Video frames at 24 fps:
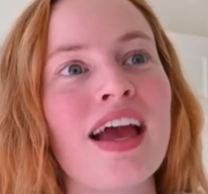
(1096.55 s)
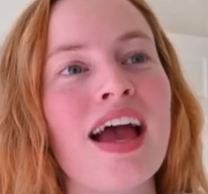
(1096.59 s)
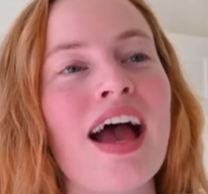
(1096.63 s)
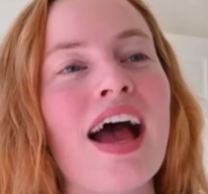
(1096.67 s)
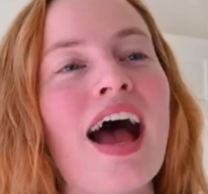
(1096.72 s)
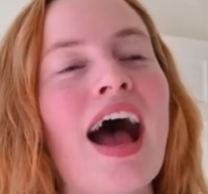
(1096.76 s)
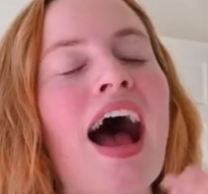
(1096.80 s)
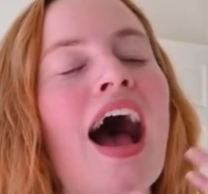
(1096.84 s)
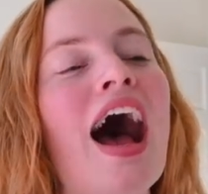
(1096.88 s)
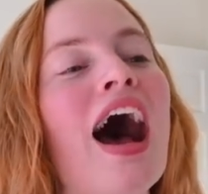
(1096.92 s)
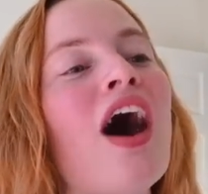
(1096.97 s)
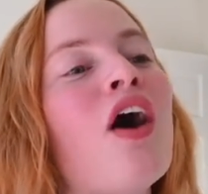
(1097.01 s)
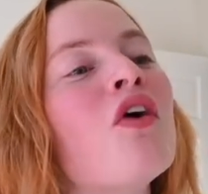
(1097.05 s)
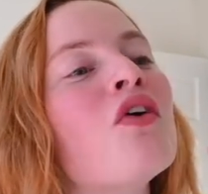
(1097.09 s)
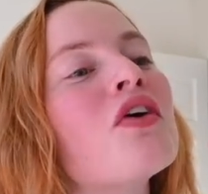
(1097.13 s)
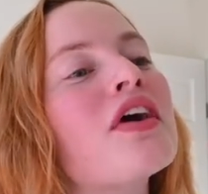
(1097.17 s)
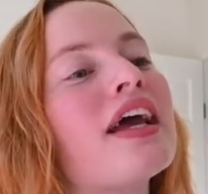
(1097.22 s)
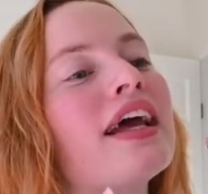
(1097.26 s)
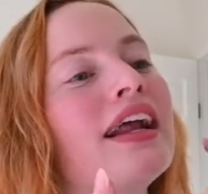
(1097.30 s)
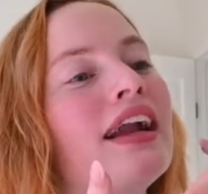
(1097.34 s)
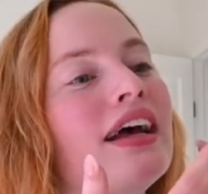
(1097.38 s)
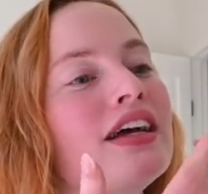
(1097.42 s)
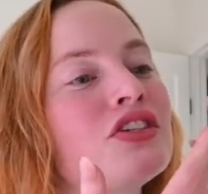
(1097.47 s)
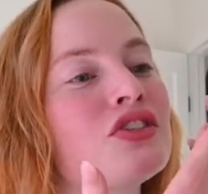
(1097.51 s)
How
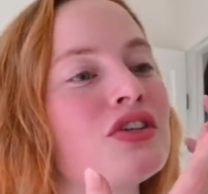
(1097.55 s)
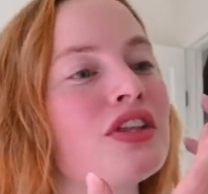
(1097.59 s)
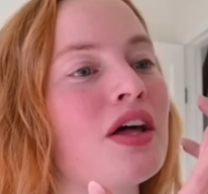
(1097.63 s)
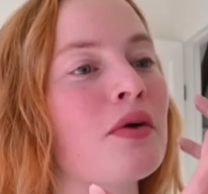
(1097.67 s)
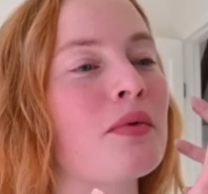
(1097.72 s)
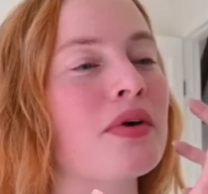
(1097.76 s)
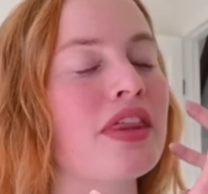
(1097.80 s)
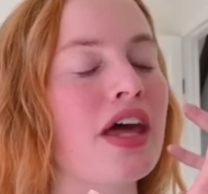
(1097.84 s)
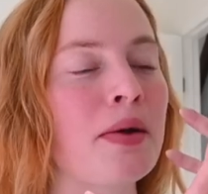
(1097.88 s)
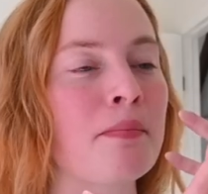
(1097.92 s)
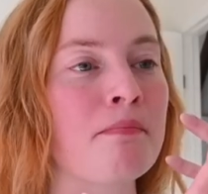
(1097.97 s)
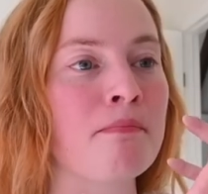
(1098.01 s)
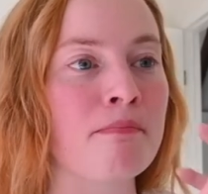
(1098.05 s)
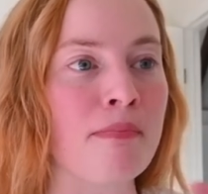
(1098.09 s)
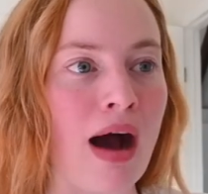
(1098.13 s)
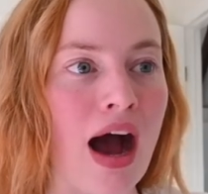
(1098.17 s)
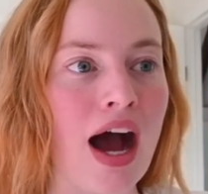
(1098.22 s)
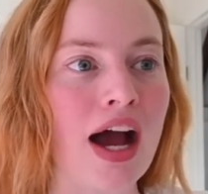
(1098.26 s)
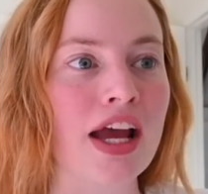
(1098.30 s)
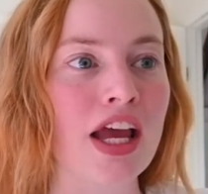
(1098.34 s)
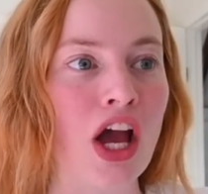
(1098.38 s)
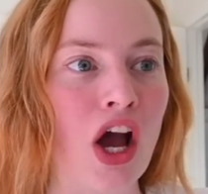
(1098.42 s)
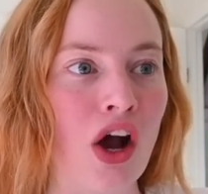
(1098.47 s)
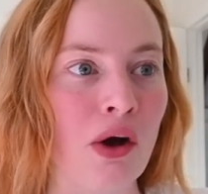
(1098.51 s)
can I do that within
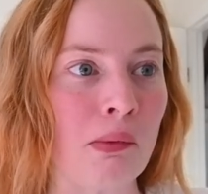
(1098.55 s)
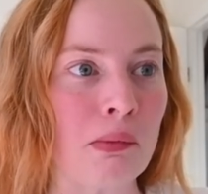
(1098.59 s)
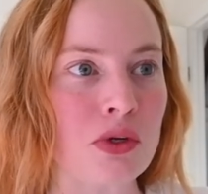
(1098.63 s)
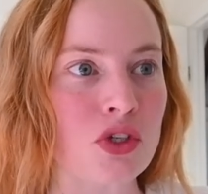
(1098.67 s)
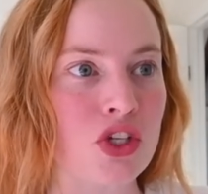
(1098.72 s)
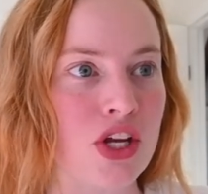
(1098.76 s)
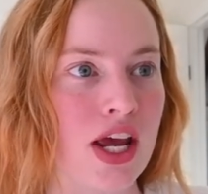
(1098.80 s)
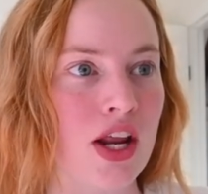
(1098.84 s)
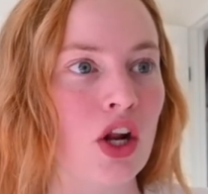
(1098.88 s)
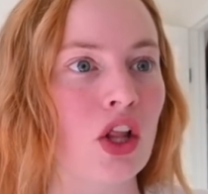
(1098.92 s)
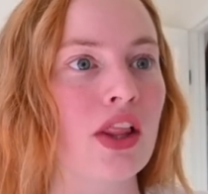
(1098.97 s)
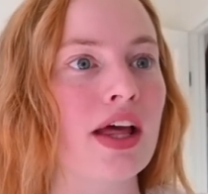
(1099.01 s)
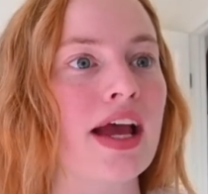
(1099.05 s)
my own channel?